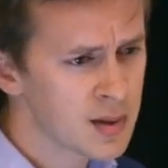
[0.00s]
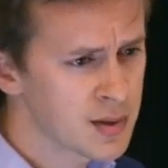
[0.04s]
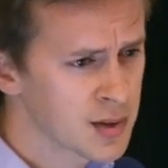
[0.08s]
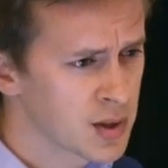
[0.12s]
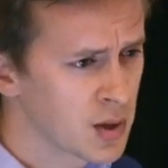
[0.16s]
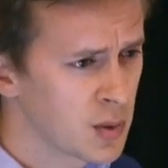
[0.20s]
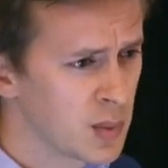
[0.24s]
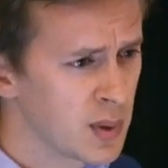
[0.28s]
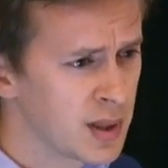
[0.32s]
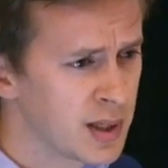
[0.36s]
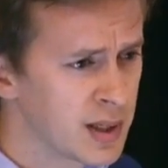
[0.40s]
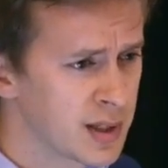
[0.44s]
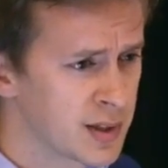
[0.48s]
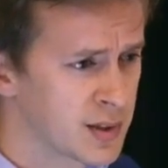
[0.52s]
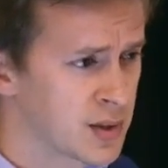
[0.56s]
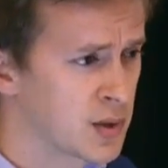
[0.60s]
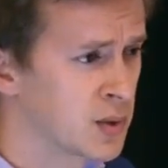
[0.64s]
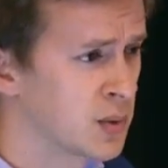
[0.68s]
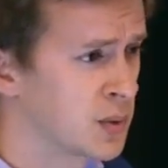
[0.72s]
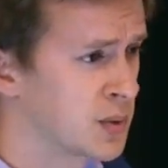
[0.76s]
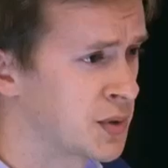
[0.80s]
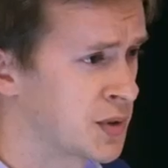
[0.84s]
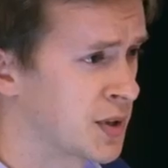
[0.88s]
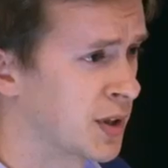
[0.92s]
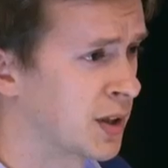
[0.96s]
So we need
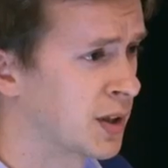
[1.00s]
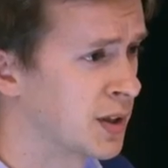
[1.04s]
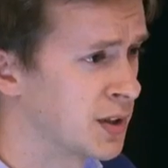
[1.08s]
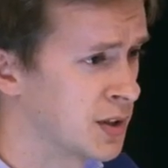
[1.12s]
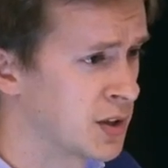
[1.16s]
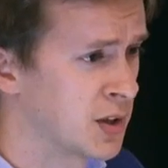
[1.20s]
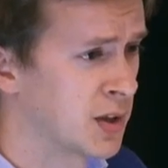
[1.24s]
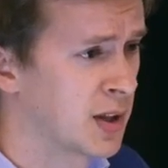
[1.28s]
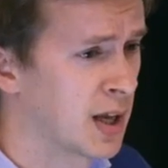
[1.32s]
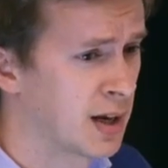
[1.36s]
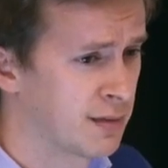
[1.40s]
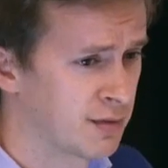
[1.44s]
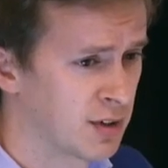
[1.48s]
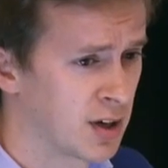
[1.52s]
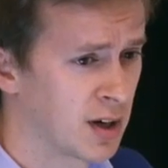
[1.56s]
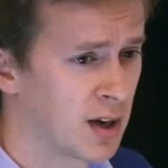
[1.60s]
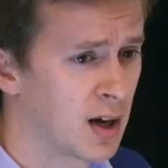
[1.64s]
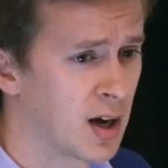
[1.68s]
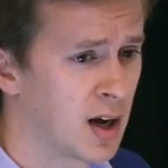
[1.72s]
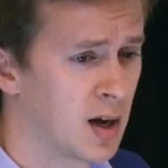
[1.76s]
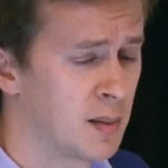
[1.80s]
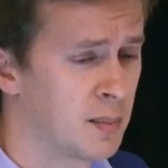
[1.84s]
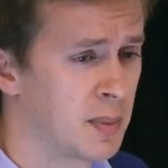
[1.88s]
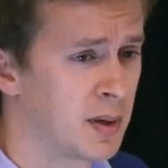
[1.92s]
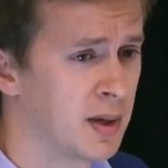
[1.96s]
tools that can do that
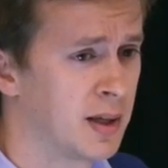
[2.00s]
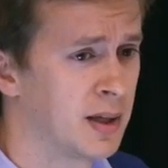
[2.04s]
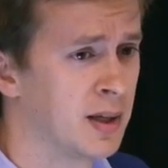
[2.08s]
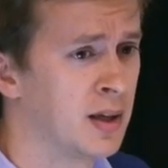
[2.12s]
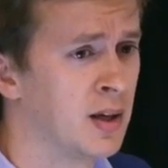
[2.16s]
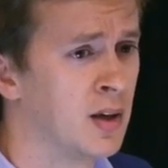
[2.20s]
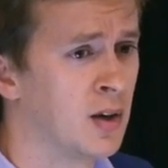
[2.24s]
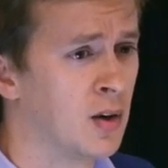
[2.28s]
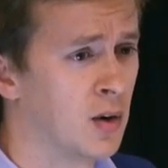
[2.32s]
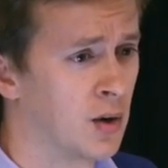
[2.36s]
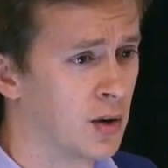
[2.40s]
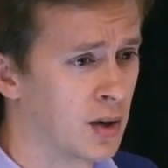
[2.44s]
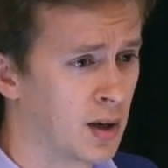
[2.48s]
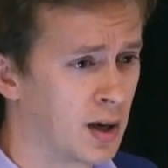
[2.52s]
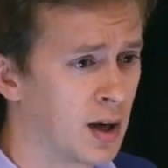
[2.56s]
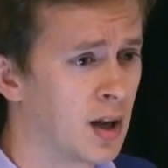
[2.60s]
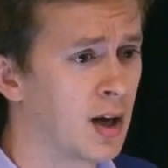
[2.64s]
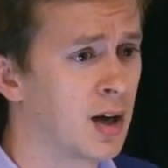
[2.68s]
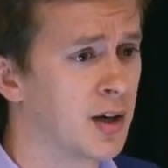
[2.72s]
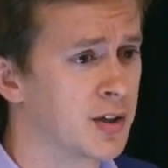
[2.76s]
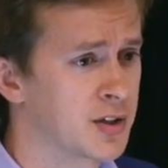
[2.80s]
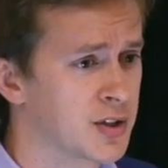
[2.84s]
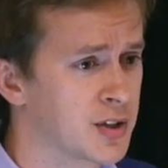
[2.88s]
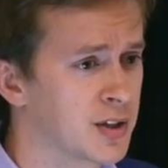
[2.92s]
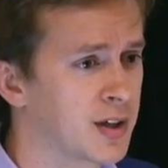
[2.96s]
reliably on a
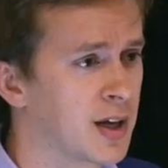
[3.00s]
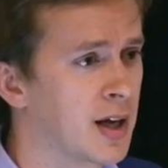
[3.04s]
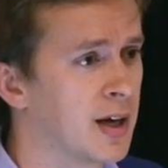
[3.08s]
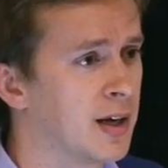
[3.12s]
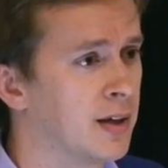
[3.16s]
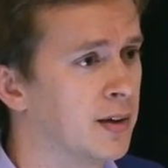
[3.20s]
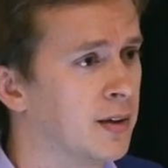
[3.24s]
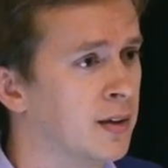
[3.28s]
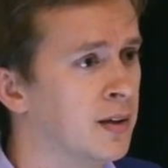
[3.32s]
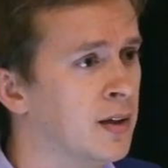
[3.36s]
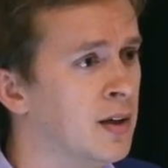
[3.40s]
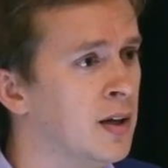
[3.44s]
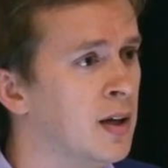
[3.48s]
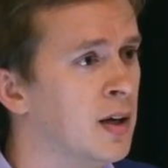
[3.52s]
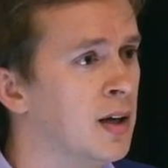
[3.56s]
large scale